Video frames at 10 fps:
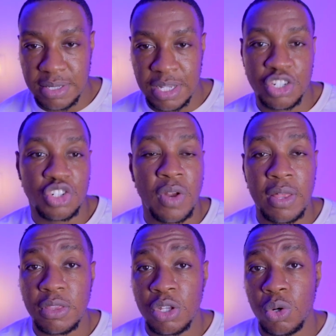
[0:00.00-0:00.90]
in
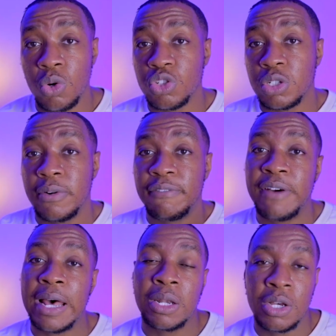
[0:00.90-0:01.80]
strength, and also
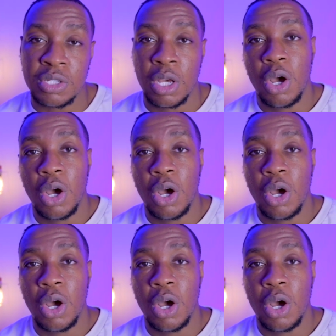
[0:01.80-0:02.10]
fat loss